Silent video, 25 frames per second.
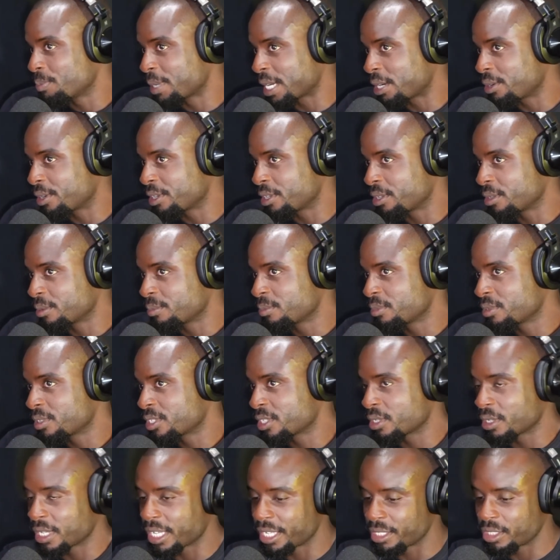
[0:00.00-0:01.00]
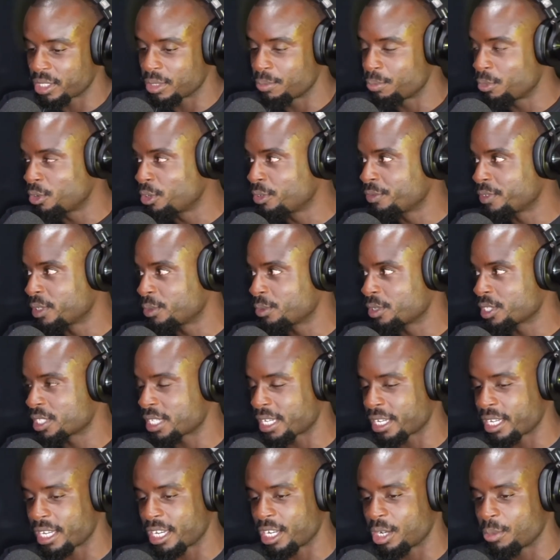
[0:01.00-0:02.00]
about him. So like the movie was
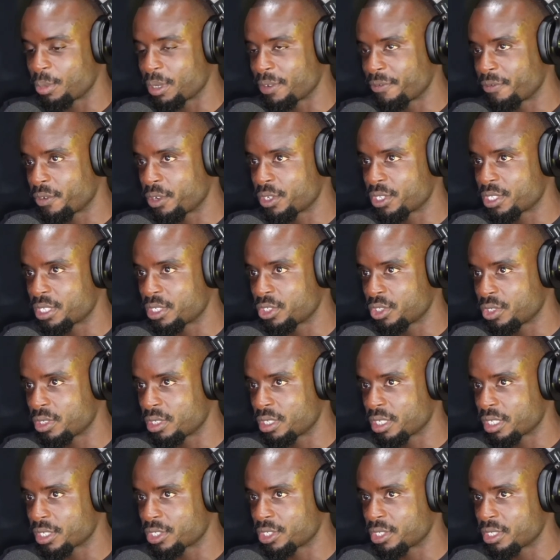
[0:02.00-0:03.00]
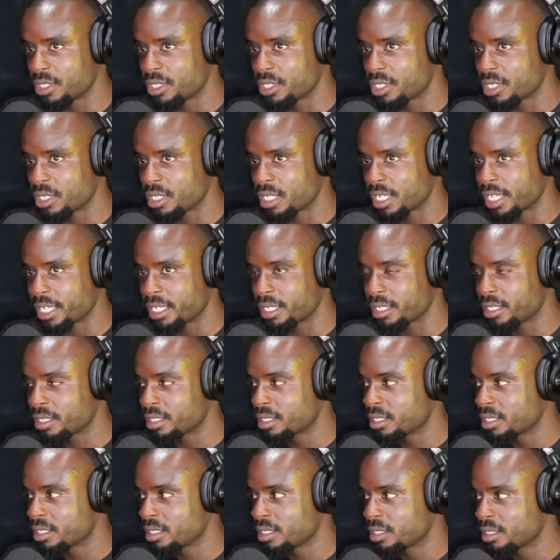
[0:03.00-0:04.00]
like kind of my first introduction to like
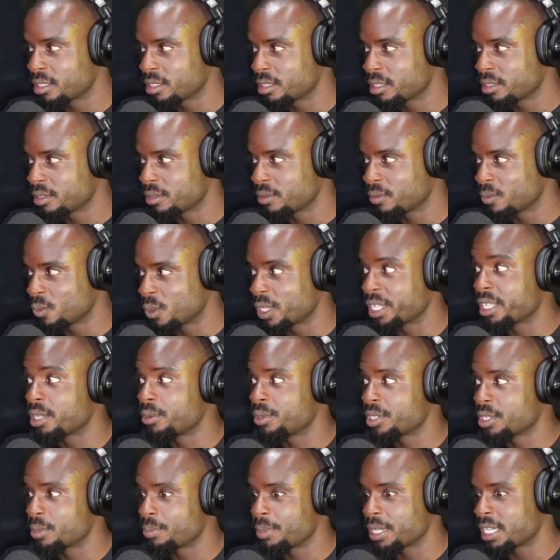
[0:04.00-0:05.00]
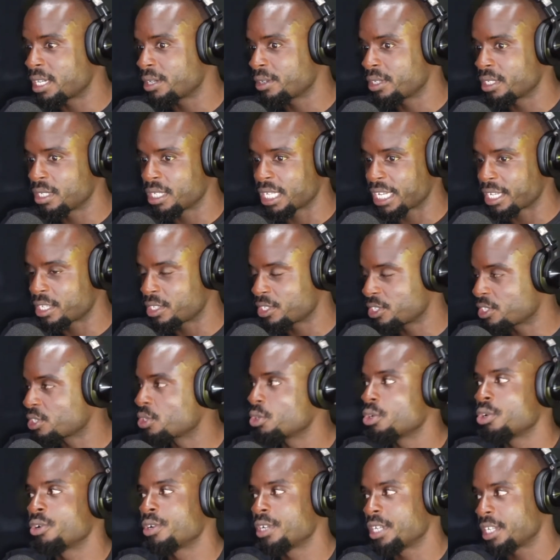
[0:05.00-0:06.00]
what he was about and like his
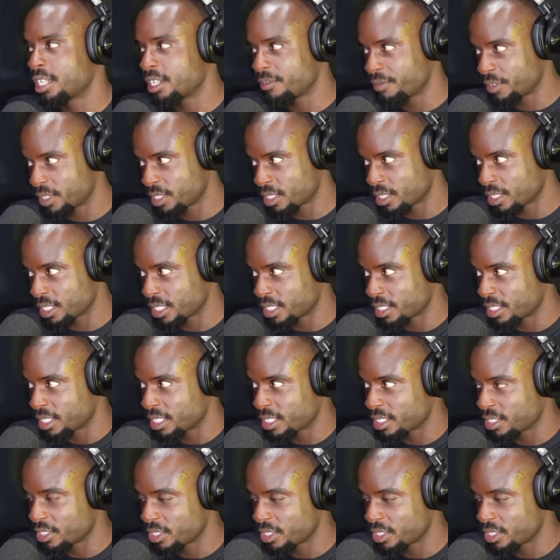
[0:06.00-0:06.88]
story and everything. Yeah,